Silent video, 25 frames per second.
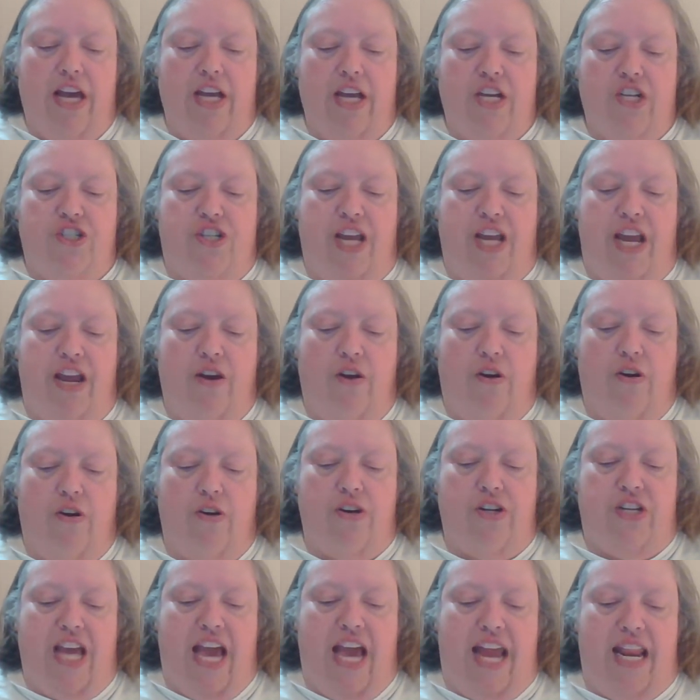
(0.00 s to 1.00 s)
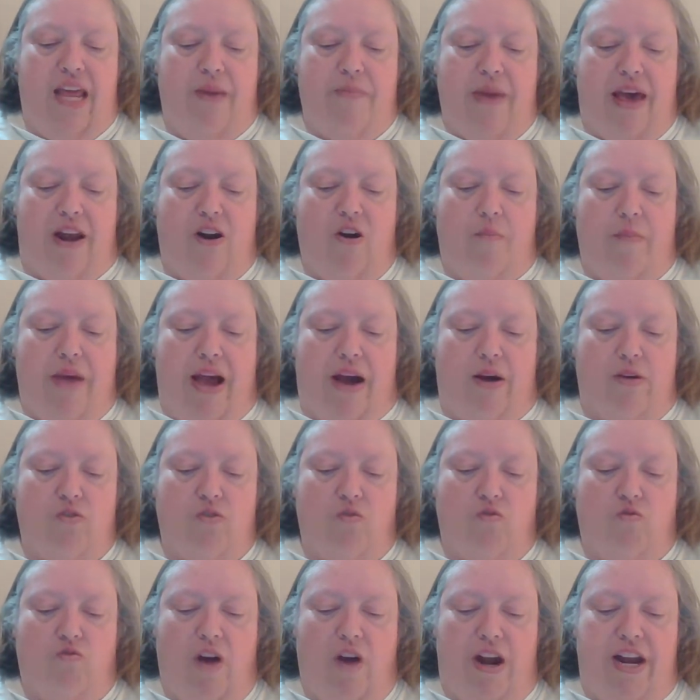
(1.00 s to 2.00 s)
She heard Danny Meadow Mouse
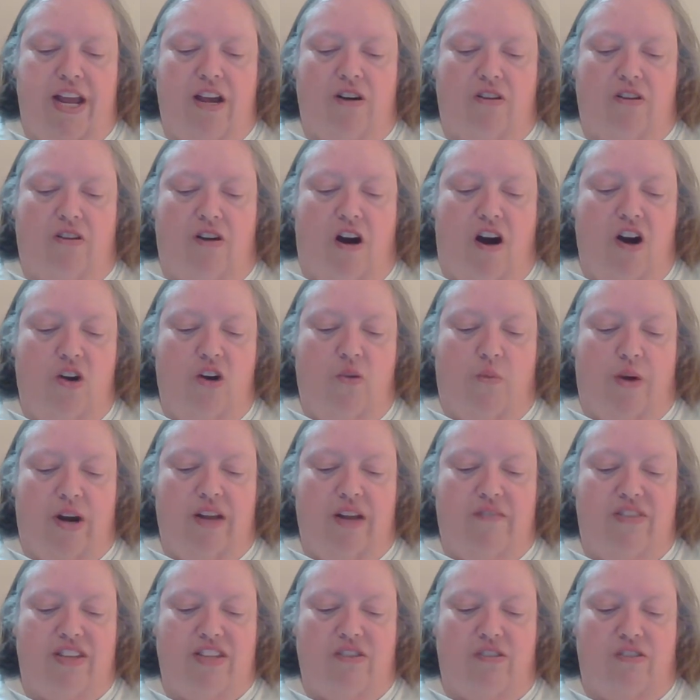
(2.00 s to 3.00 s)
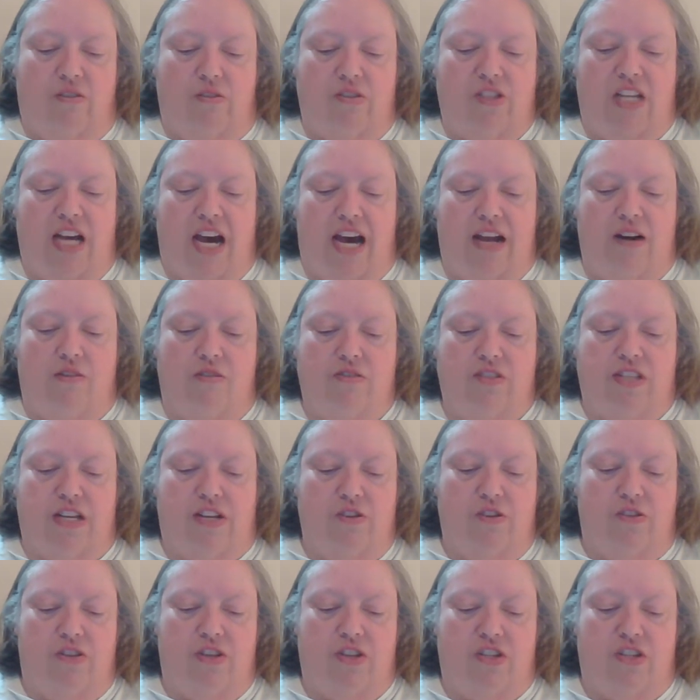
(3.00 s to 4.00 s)
running along one of his little tunnels
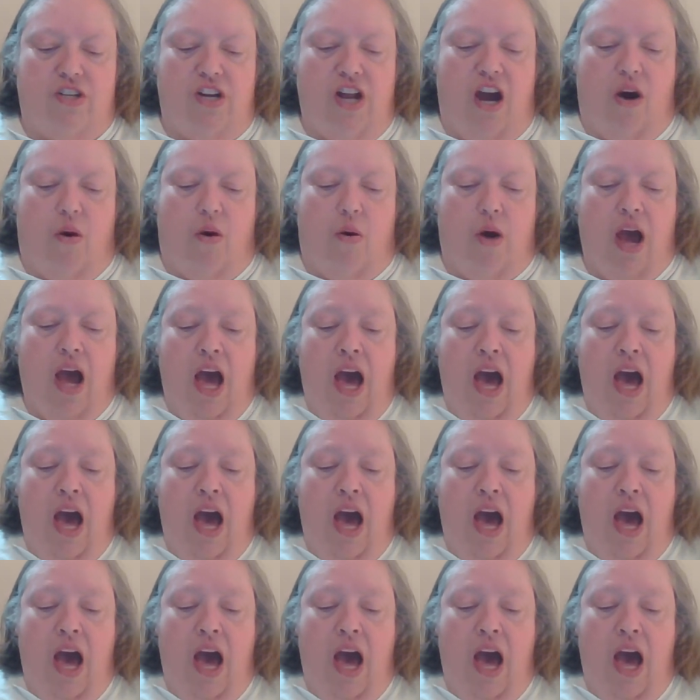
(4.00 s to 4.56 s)
under the snow.